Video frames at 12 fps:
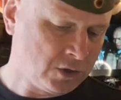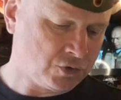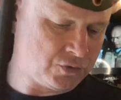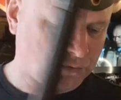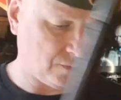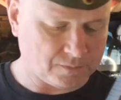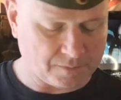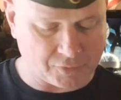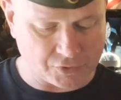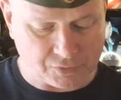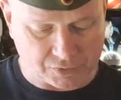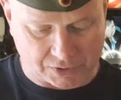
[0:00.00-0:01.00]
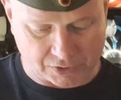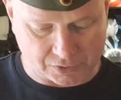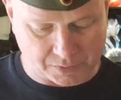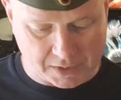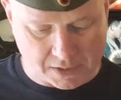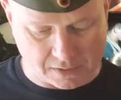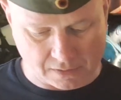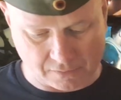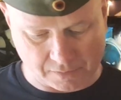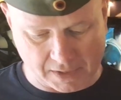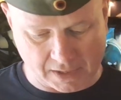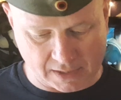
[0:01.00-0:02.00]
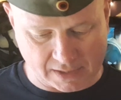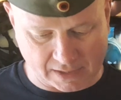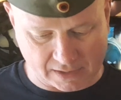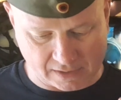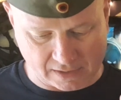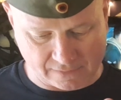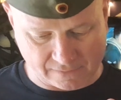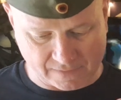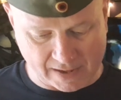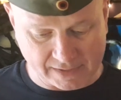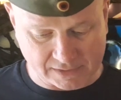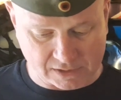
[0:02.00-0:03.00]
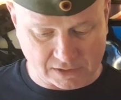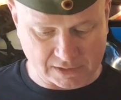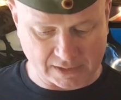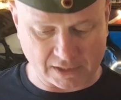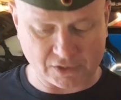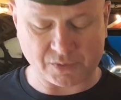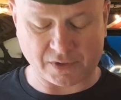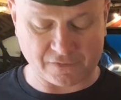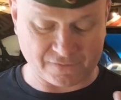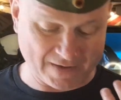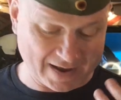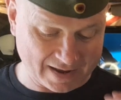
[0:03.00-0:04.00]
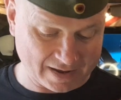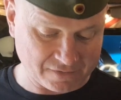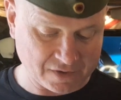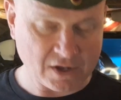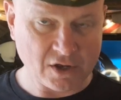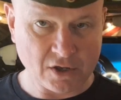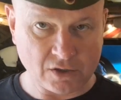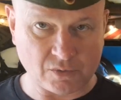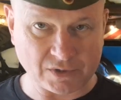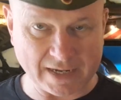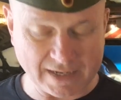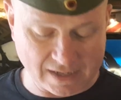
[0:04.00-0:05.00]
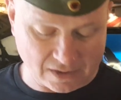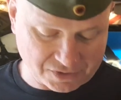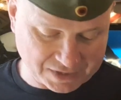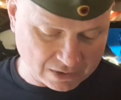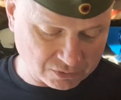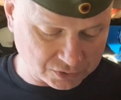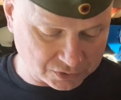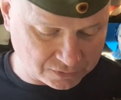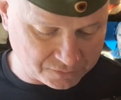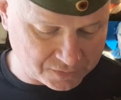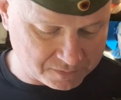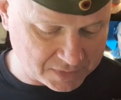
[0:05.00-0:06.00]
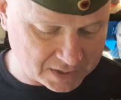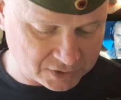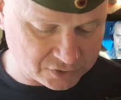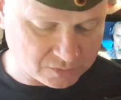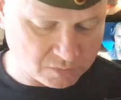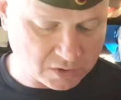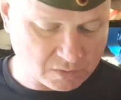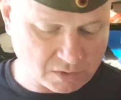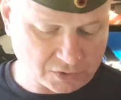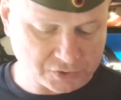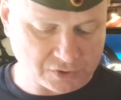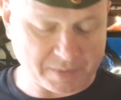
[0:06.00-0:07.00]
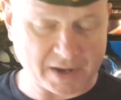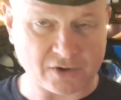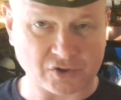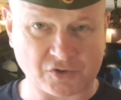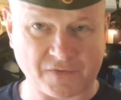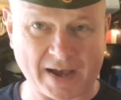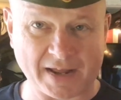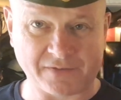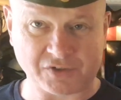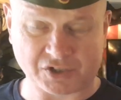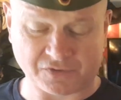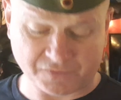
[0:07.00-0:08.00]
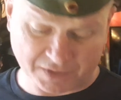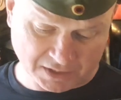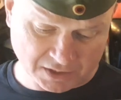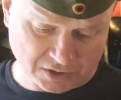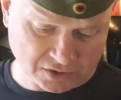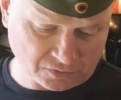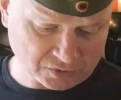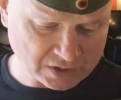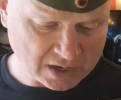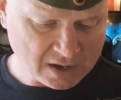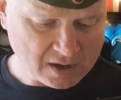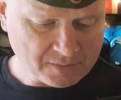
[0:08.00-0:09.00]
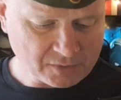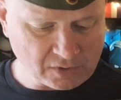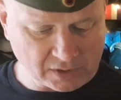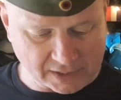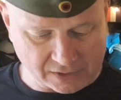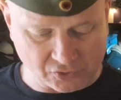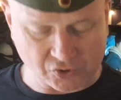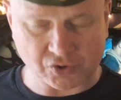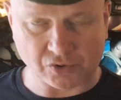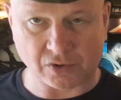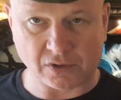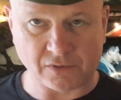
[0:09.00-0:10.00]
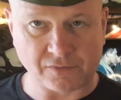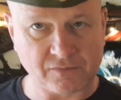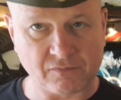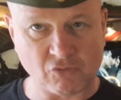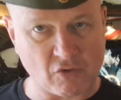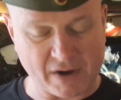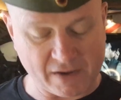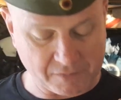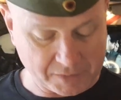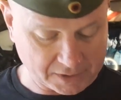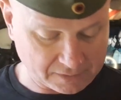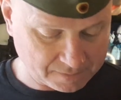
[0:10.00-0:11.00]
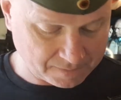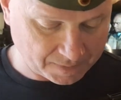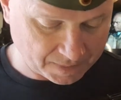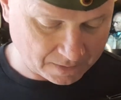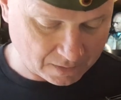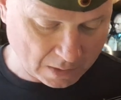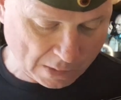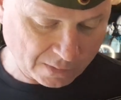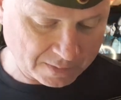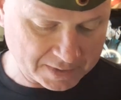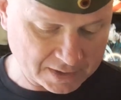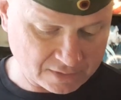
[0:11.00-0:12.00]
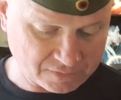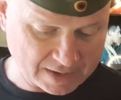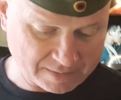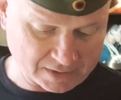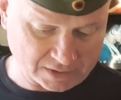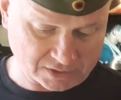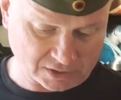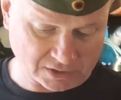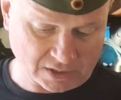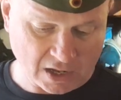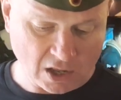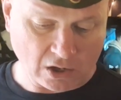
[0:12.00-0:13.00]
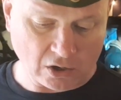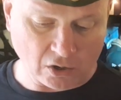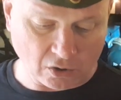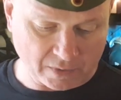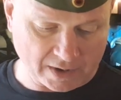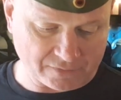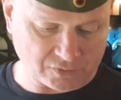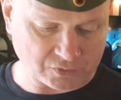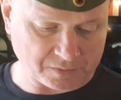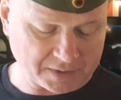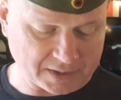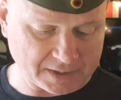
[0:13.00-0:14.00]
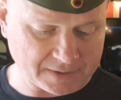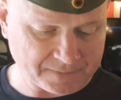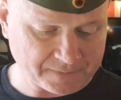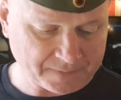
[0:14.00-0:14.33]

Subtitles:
So, produced in Sweden from 1898 to 1925, there was 18,000 of them made during World War II by Husqvarna for civilian use, but altogether a total of over 500,000 were made of the M96. Long rifles were made.